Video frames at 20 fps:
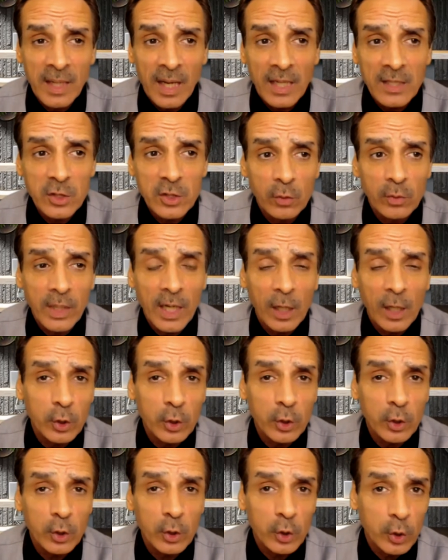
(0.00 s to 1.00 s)
And so now
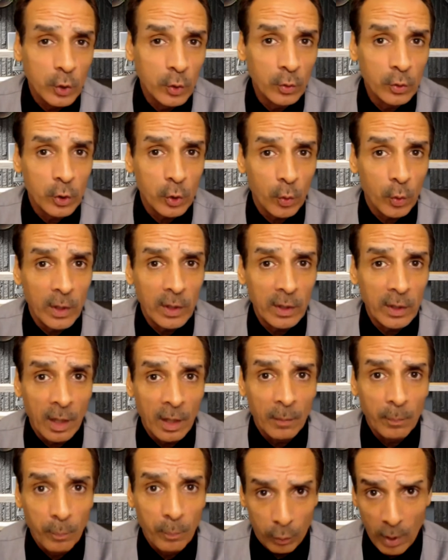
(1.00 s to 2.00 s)
you're doing
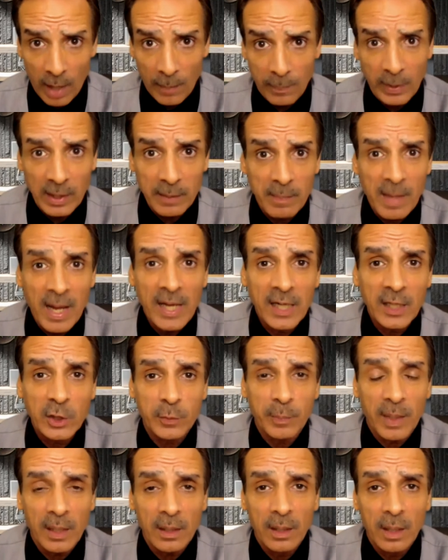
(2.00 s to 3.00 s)
property
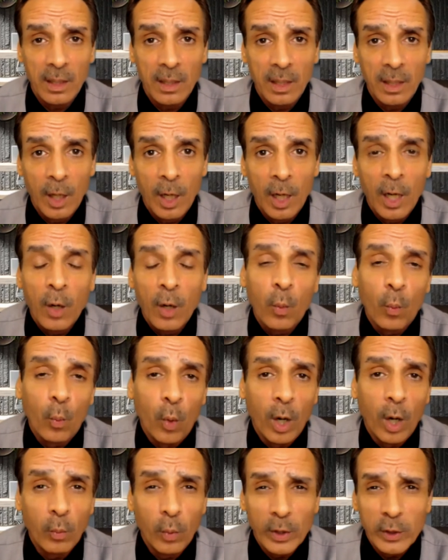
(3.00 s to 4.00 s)
management.
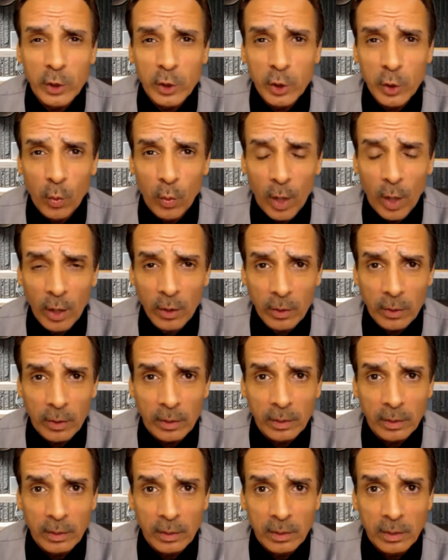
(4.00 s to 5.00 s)
Well, what do you earn
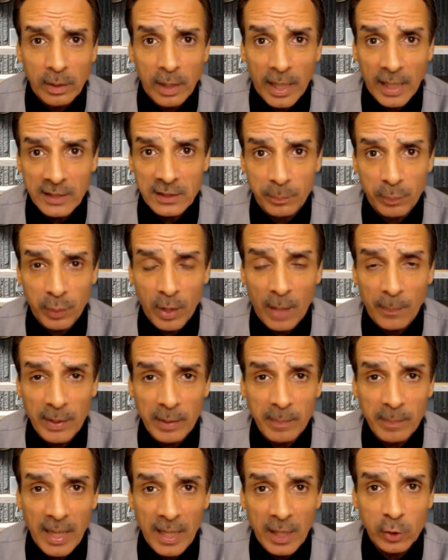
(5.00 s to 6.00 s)
as a property
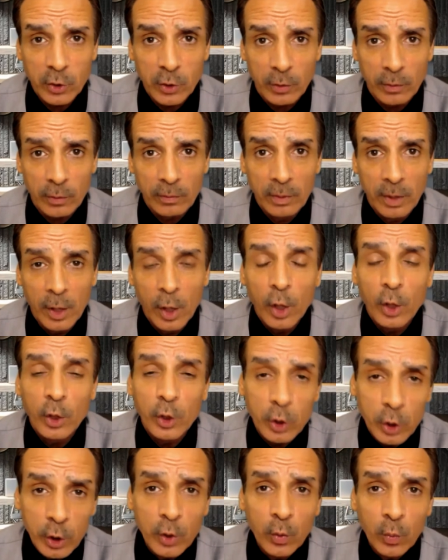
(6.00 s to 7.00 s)
manager?
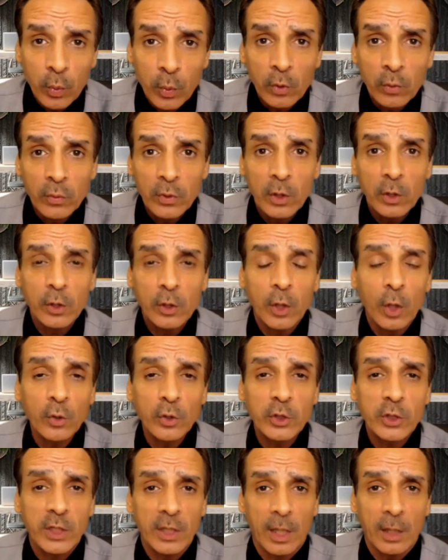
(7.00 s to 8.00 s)
You will
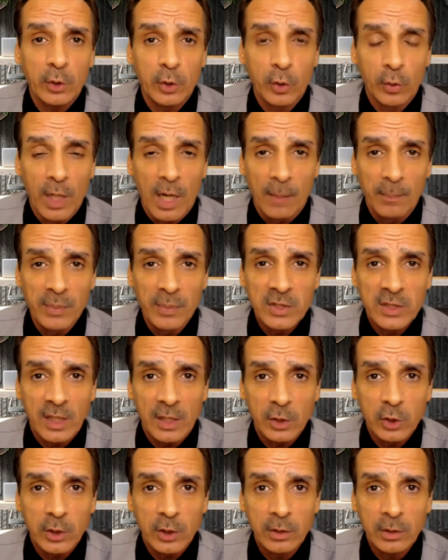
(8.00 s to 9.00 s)
negotiate your
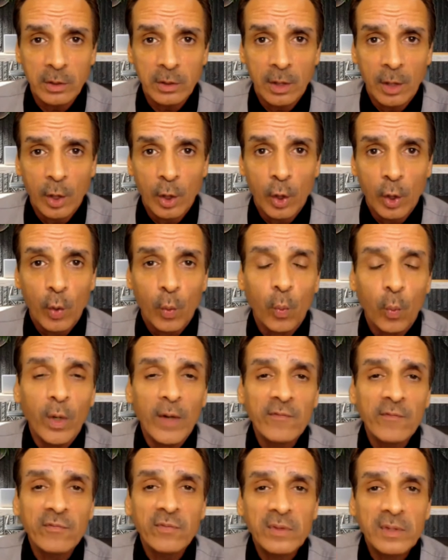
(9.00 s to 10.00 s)
compensation
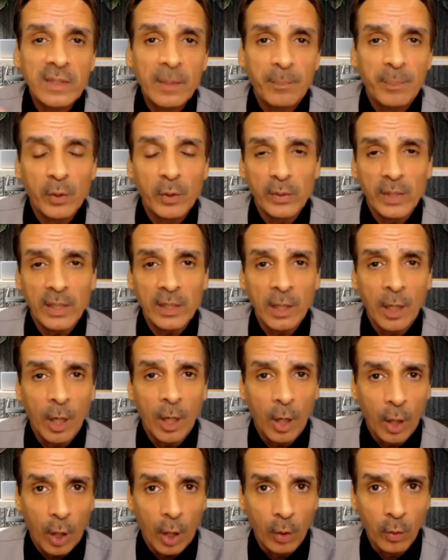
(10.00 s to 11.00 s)
with the building
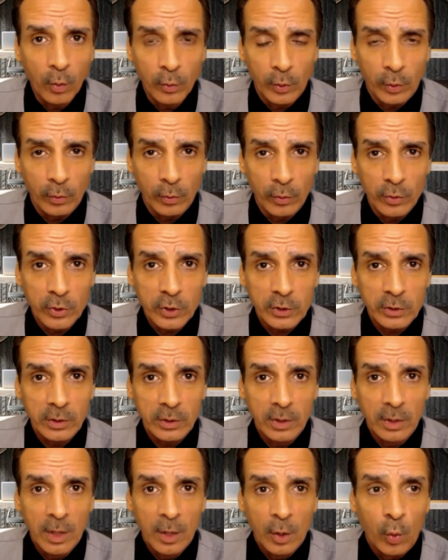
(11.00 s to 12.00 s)

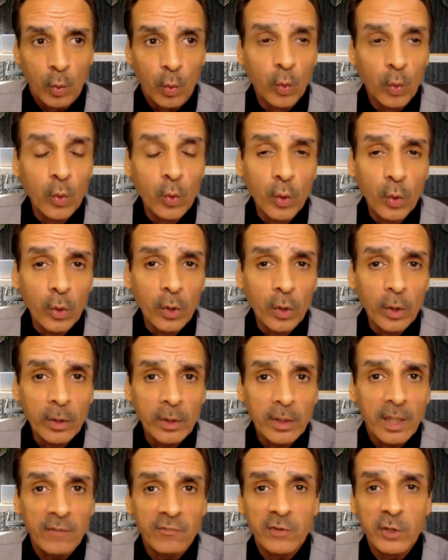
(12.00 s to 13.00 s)
owners. Or
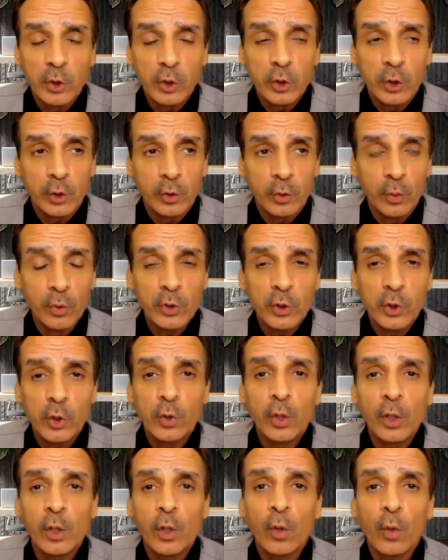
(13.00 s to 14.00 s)
if you choose, you
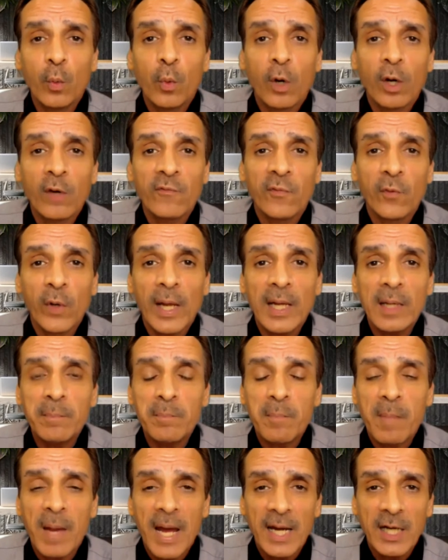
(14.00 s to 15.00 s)
could go to work for
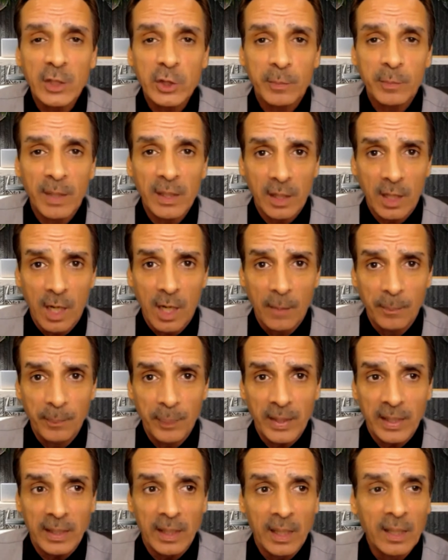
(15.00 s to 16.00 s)
a management
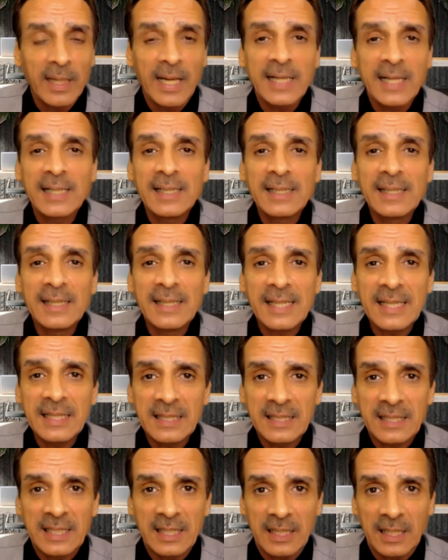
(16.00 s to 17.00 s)
company like
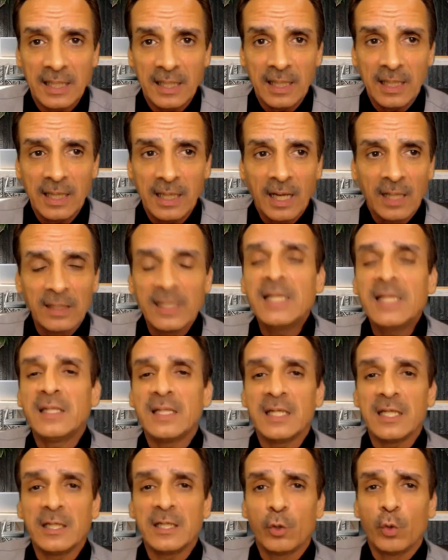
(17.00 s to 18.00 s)
Lindy
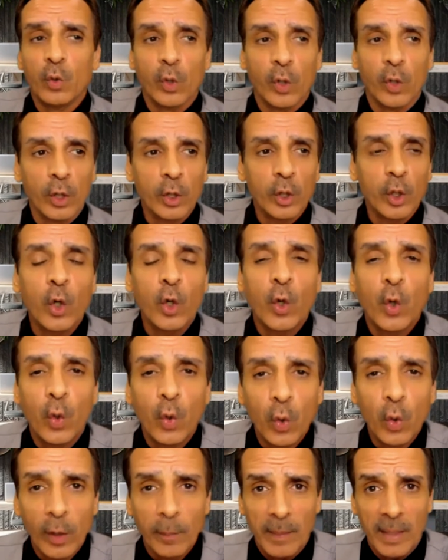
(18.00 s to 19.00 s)
or
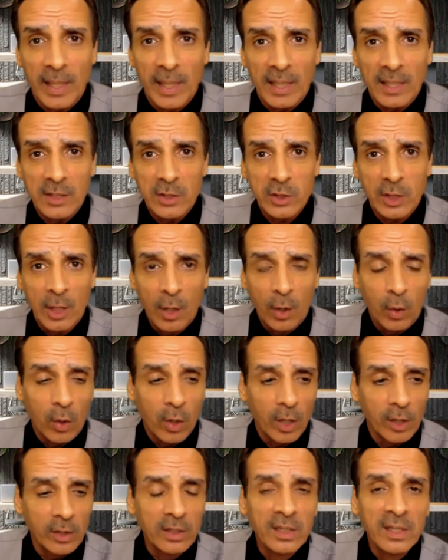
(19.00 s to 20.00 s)
Corman's
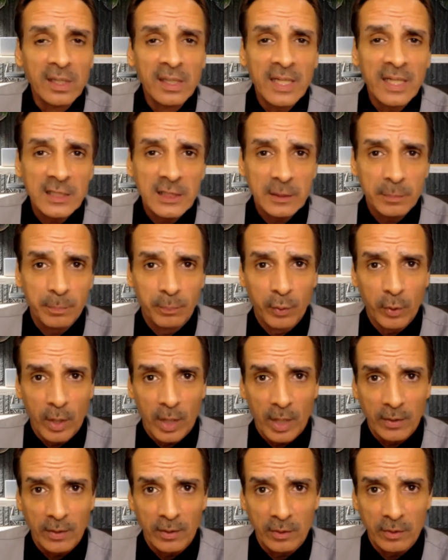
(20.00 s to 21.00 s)
or List
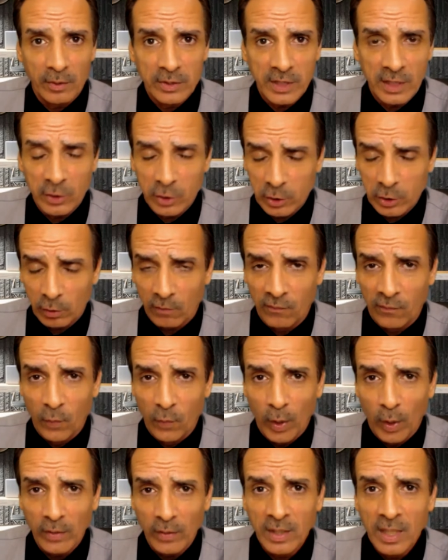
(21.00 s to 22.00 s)
Brothers and so
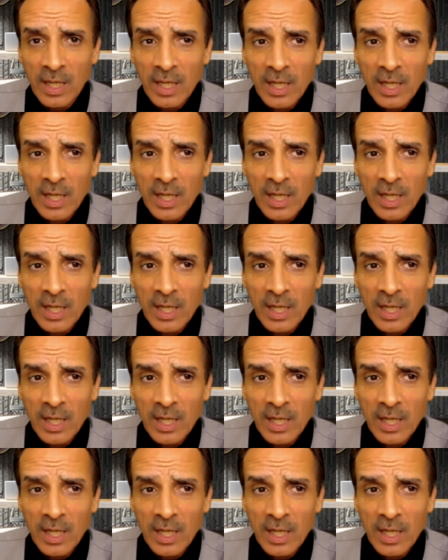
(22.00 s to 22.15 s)
forth.